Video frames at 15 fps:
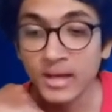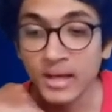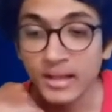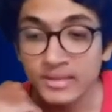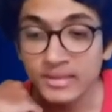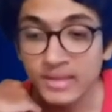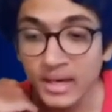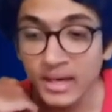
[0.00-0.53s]

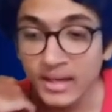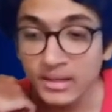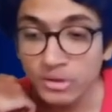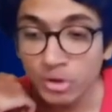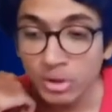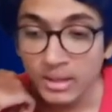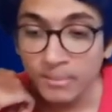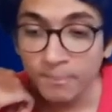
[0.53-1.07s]
then your
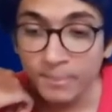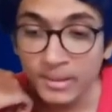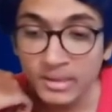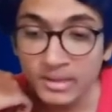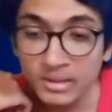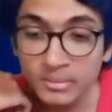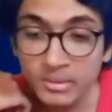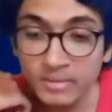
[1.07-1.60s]

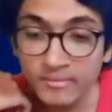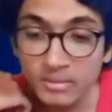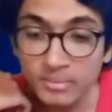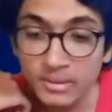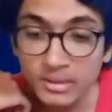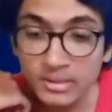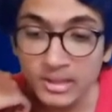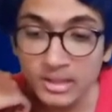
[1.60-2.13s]
imprisonment will be
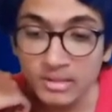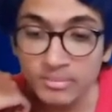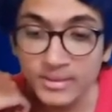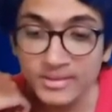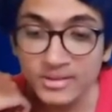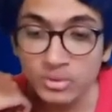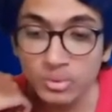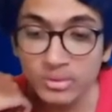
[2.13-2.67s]
6 months
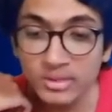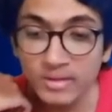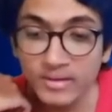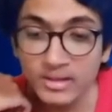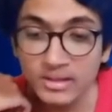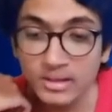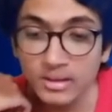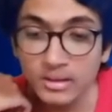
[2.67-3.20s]
to 7
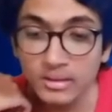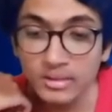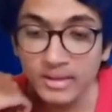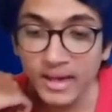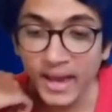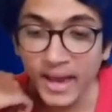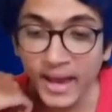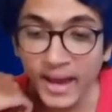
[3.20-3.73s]
years
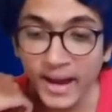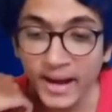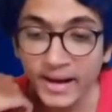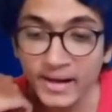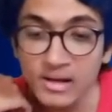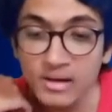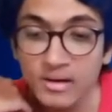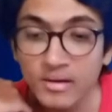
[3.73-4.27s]

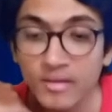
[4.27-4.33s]
and